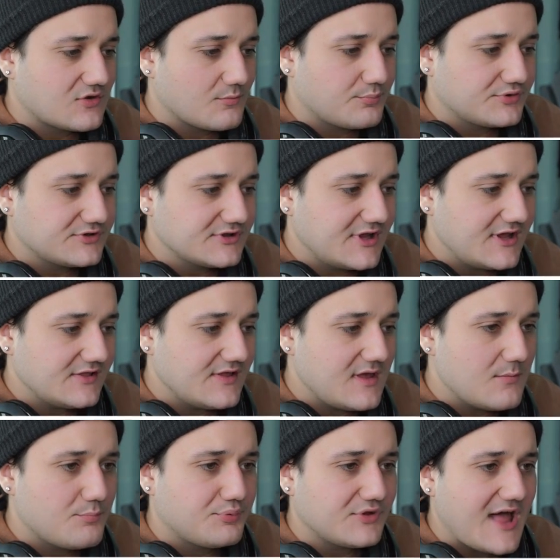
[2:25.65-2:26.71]

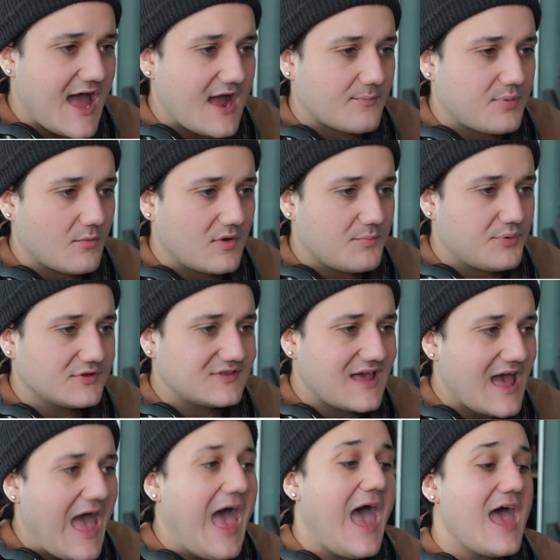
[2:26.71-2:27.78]
completely black, but we put the
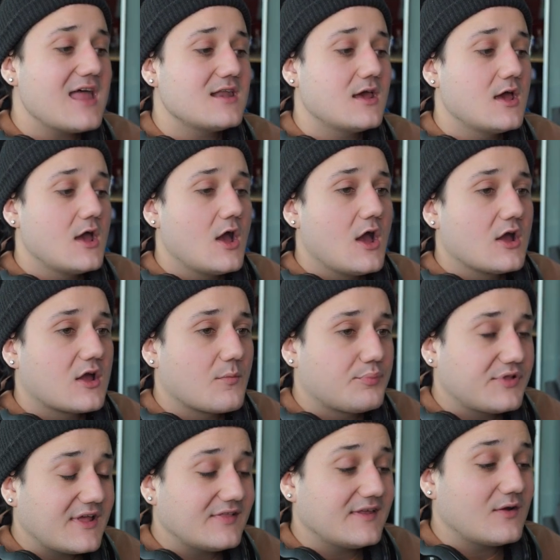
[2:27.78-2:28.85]
head
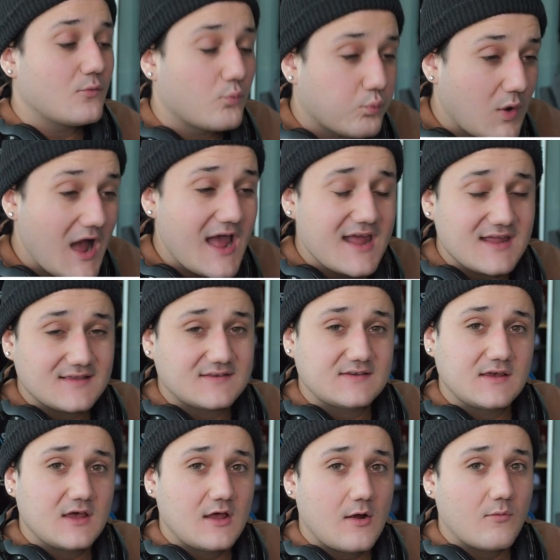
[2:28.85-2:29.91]
completely white,
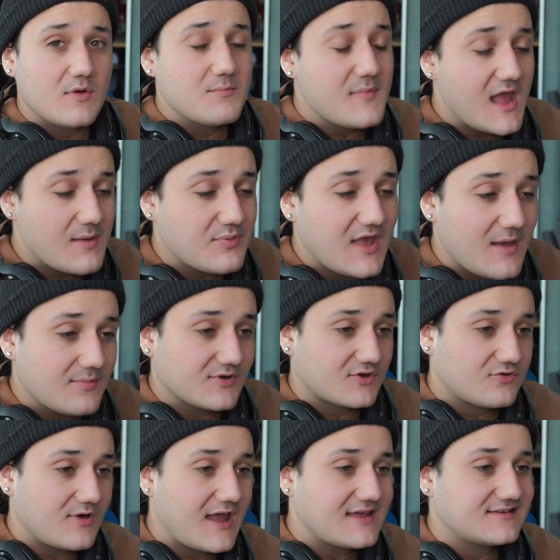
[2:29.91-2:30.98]
we may be able to
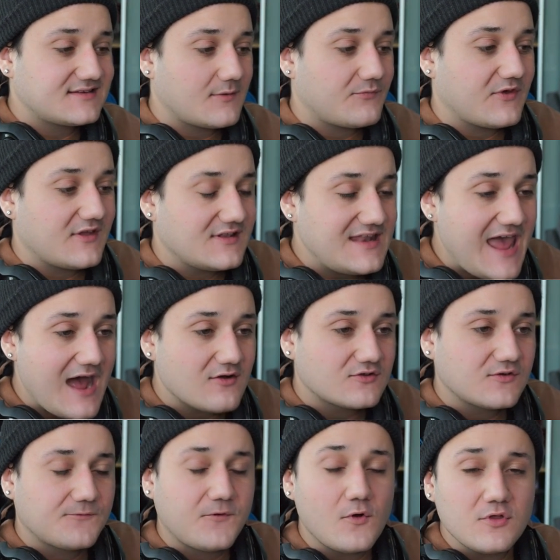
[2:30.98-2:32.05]
create something. Now,
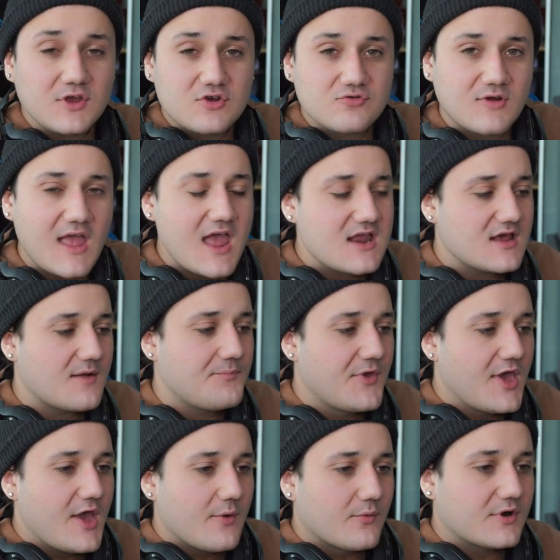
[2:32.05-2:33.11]
to fully create him,
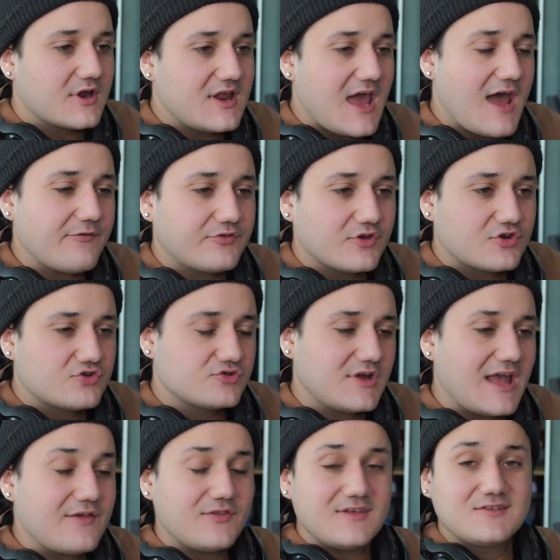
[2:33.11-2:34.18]
we're gonna have to
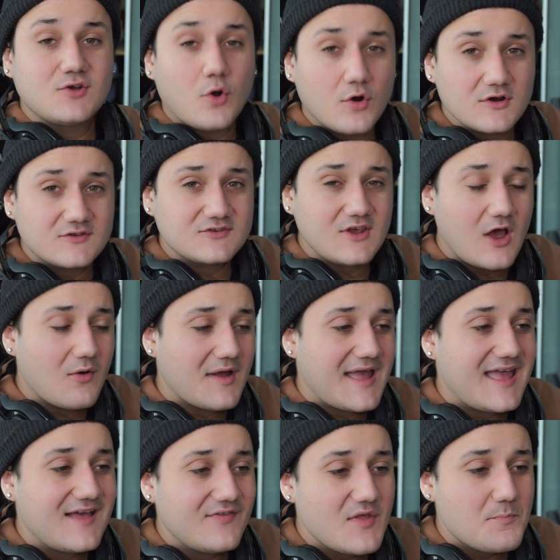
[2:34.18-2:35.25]
create the torso
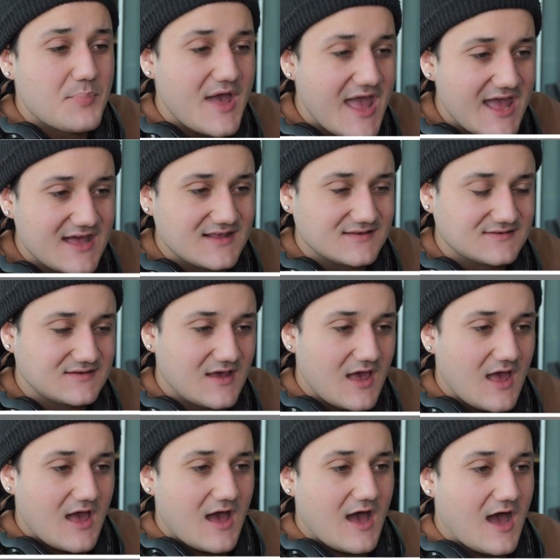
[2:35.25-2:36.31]
and the pants
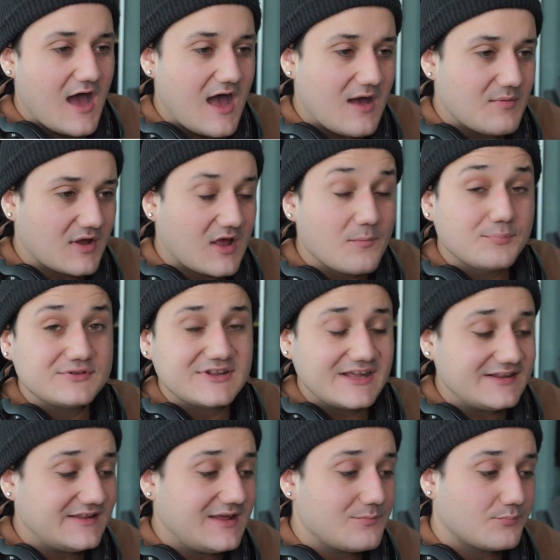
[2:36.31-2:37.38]

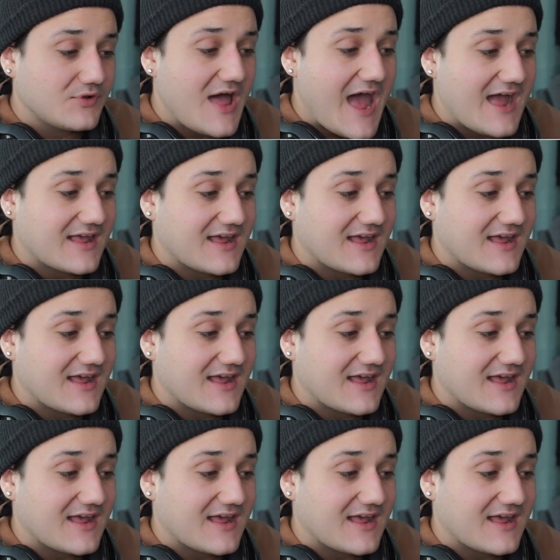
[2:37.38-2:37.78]
completely black.